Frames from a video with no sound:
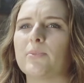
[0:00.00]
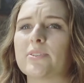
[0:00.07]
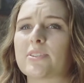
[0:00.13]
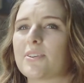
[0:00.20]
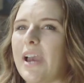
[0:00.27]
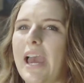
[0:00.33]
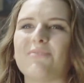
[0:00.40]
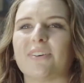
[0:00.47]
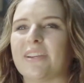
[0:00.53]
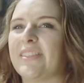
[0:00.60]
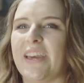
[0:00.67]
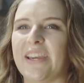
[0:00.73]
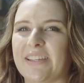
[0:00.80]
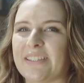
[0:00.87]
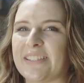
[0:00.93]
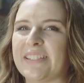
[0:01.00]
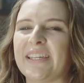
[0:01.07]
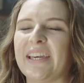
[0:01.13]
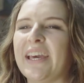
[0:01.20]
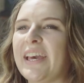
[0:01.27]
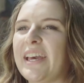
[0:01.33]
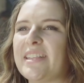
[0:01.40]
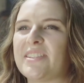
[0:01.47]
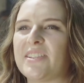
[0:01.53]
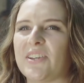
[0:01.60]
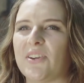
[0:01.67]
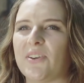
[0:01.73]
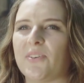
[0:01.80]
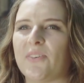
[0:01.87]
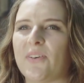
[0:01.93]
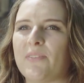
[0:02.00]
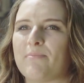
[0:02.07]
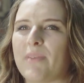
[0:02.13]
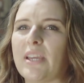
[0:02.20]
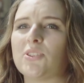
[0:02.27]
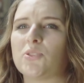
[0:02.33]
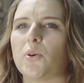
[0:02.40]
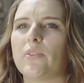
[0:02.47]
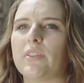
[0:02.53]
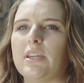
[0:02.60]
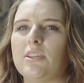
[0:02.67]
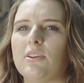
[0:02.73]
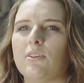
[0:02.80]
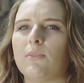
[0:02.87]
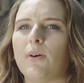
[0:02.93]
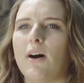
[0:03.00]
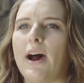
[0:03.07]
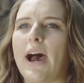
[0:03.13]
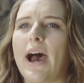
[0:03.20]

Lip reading: we'll do everything to make sure that you are